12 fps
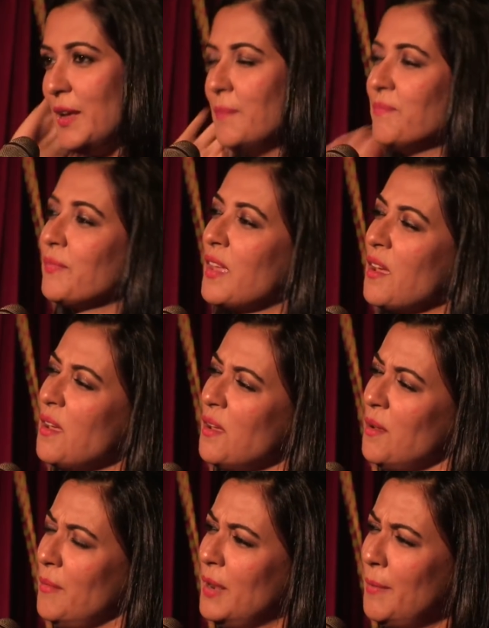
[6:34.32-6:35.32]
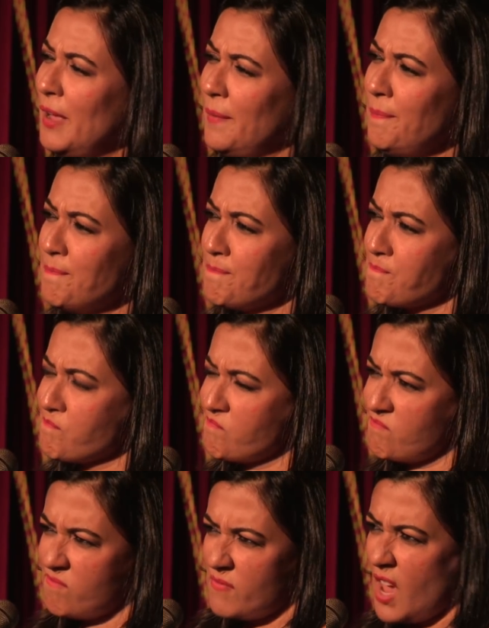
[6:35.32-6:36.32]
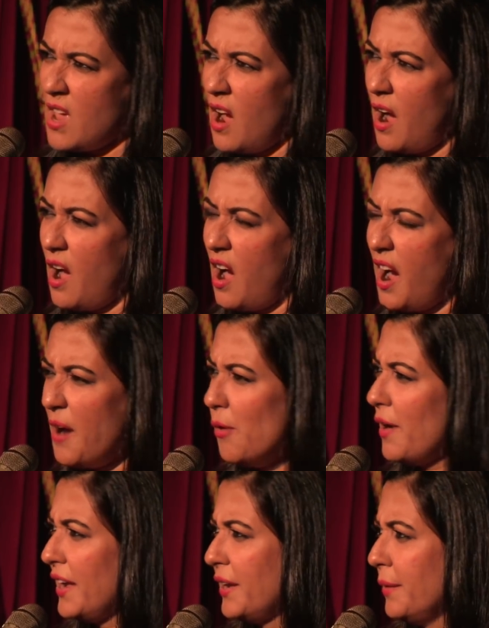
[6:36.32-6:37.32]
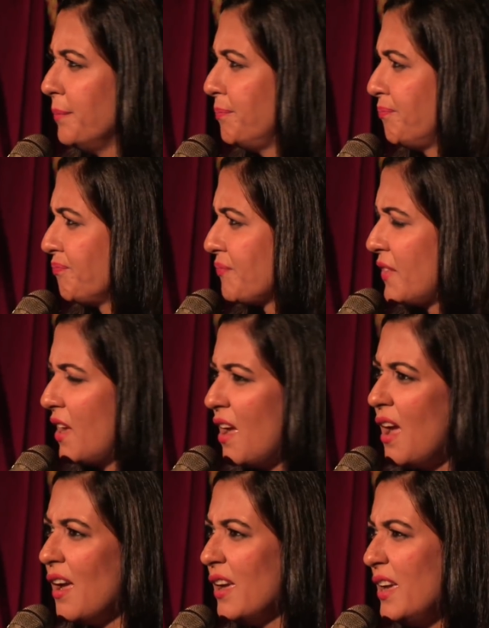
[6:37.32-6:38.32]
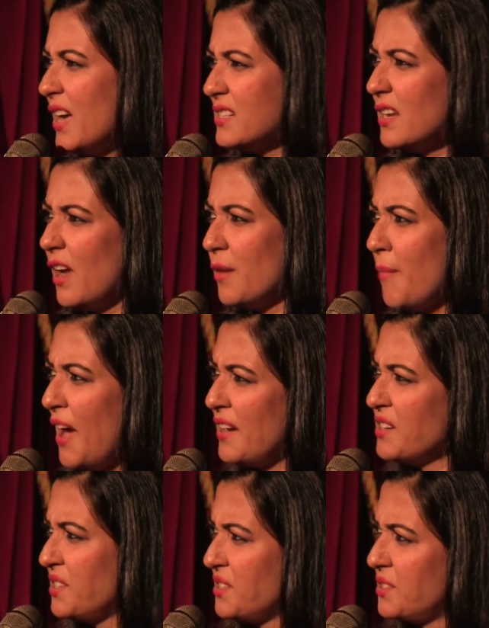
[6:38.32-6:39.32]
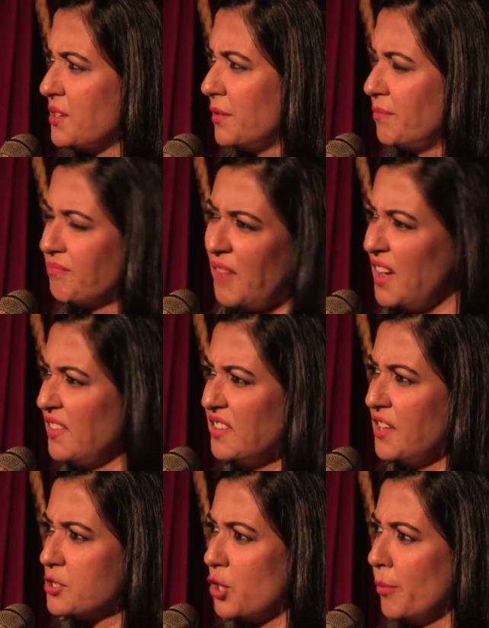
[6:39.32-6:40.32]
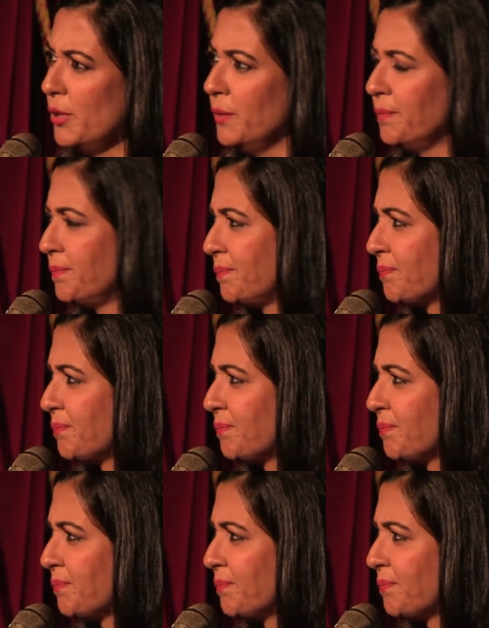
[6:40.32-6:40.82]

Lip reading: me, Min Min, I don't like him. He has an unmarried sister. I think they are trouble.